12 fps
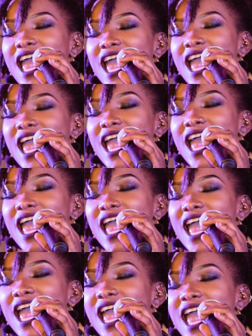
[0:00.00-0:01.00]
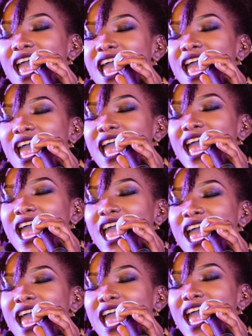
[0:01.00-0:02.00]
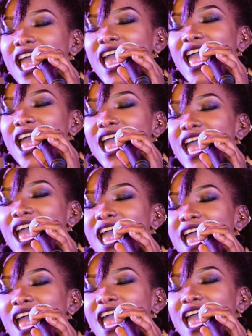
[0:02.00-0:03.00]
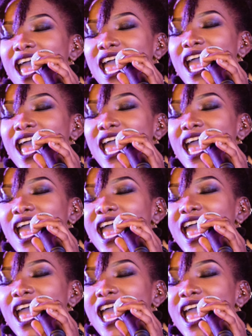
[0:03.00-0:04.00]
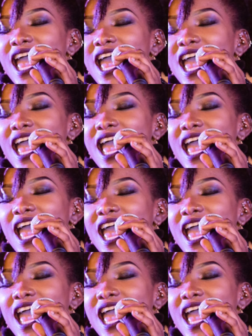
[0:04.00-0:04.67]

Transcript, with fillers: also known as Nanahima and also